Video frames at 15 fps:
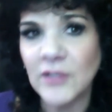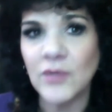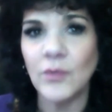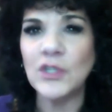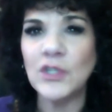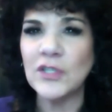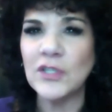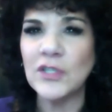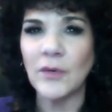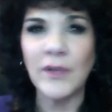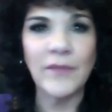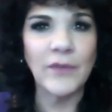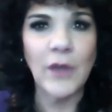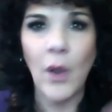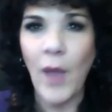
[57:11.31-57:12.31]
So we just don't
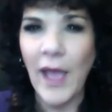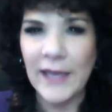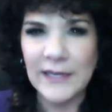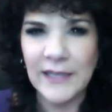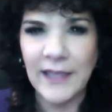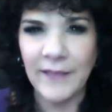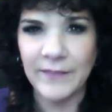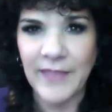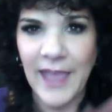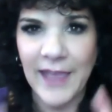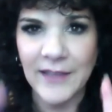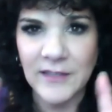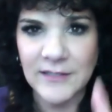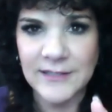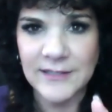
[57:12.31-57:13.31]
even know how to get
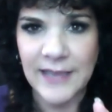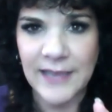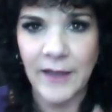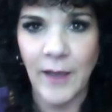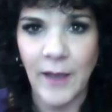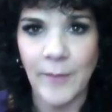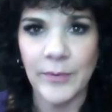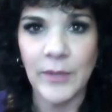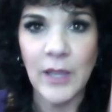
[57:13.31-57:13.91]
that set up.